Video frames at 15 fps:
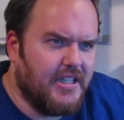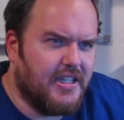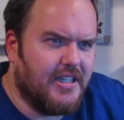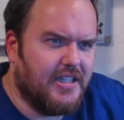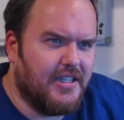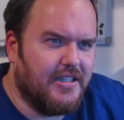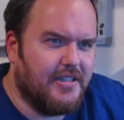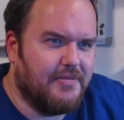
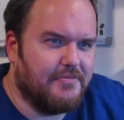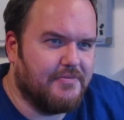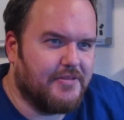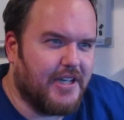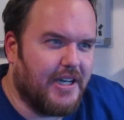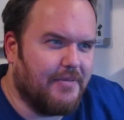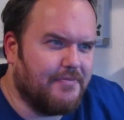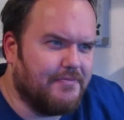Um,
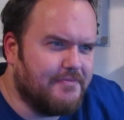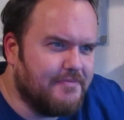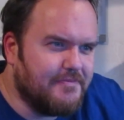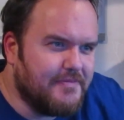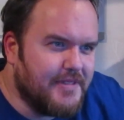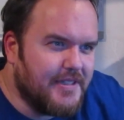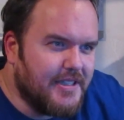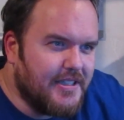crap.
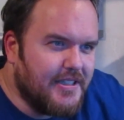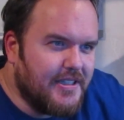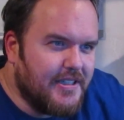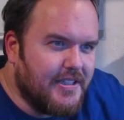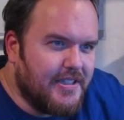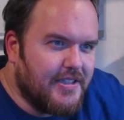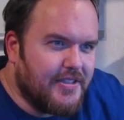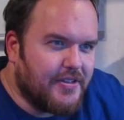
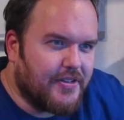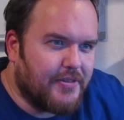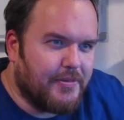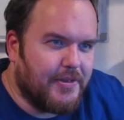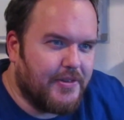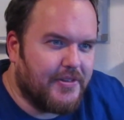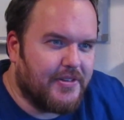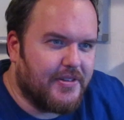This
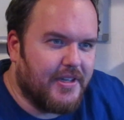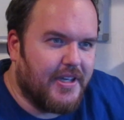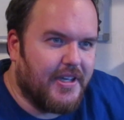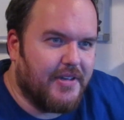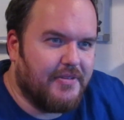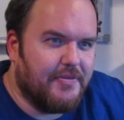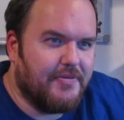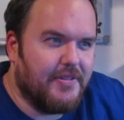blows.
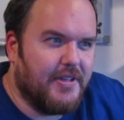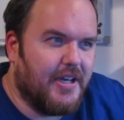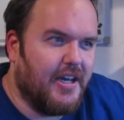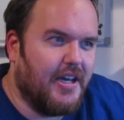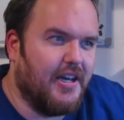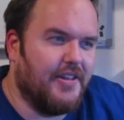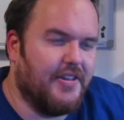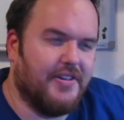Yeah.
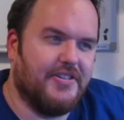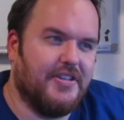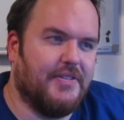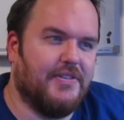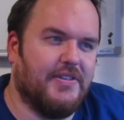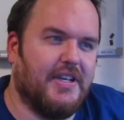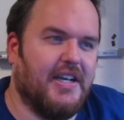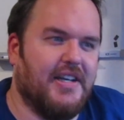Uh, there are
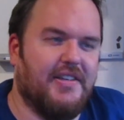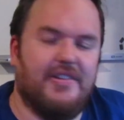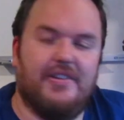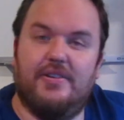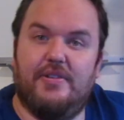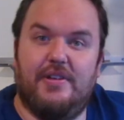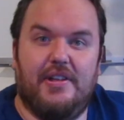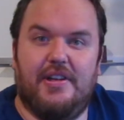several god, you
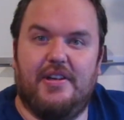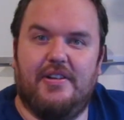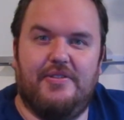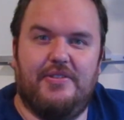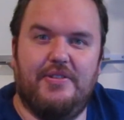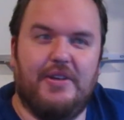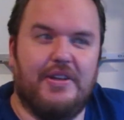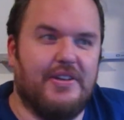know, and there are a
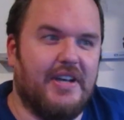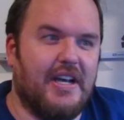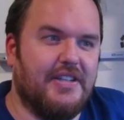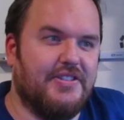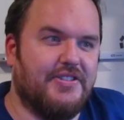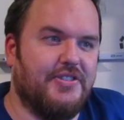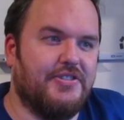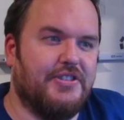few other
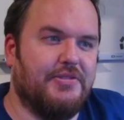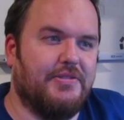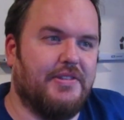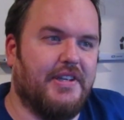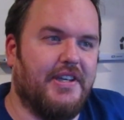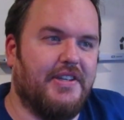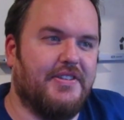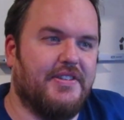gods associated with
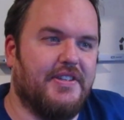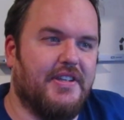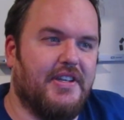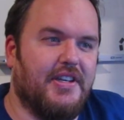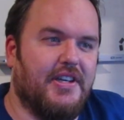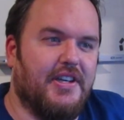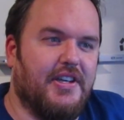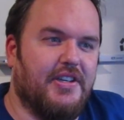light.
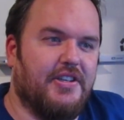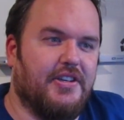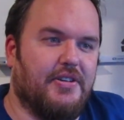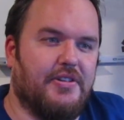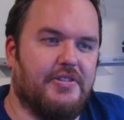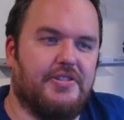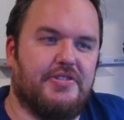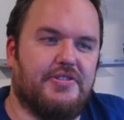You know,
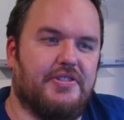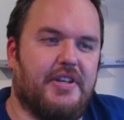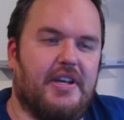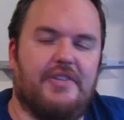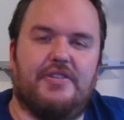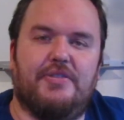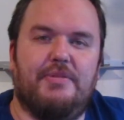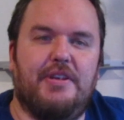Odra stood
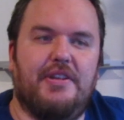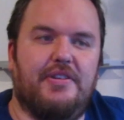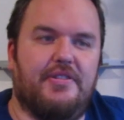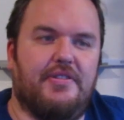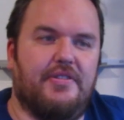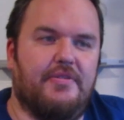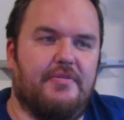out to me,